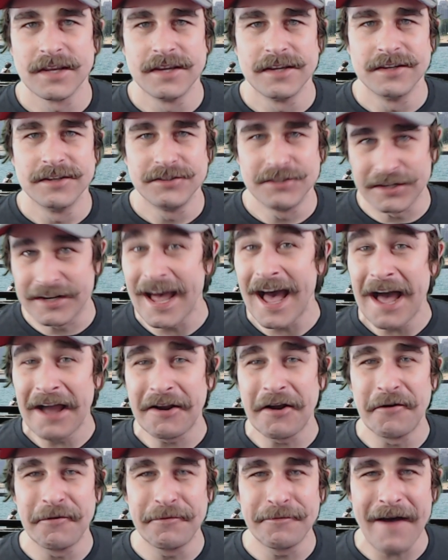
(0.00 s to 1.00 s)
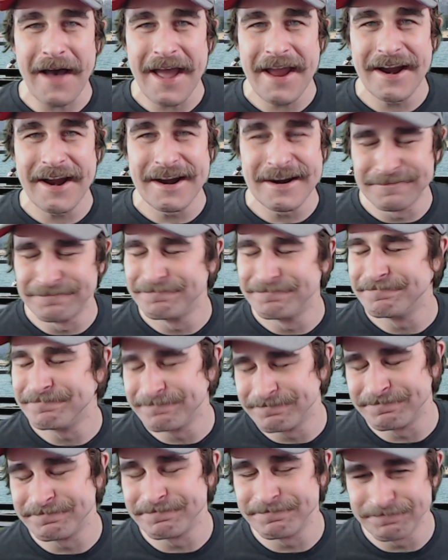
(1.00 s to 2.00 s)
Chicago Fire?
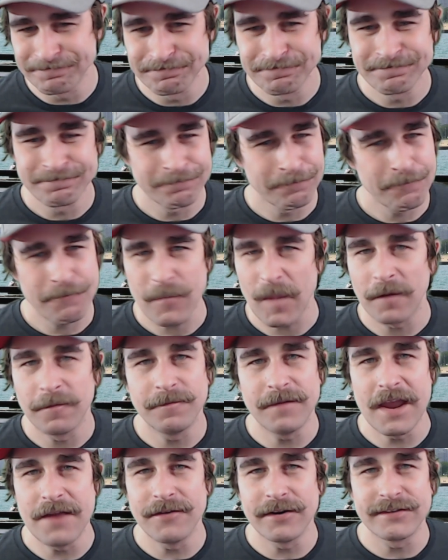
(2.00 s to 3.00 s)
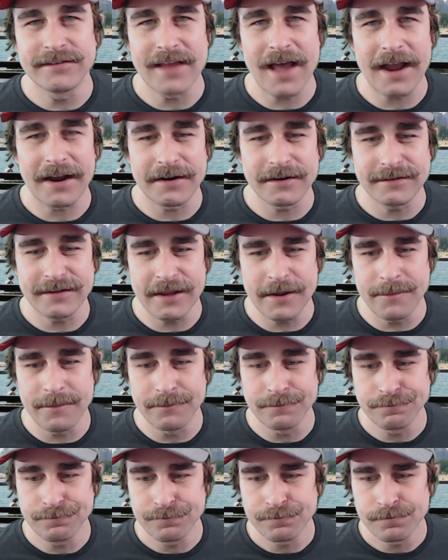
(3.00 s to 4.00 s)
Mm-hmm. Favorite soccer team
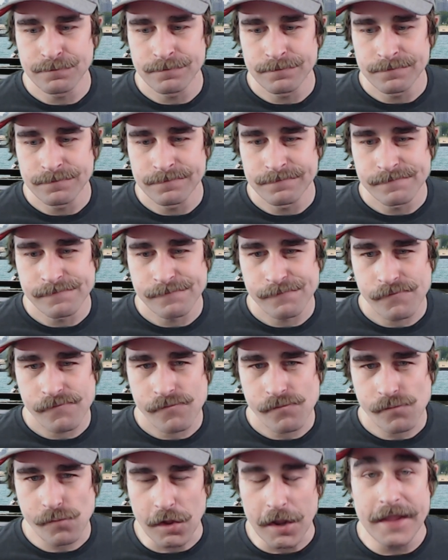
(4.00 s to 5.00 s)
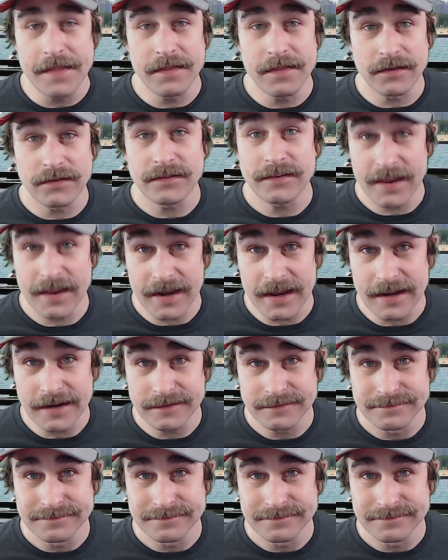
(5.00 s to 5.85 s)
in the city.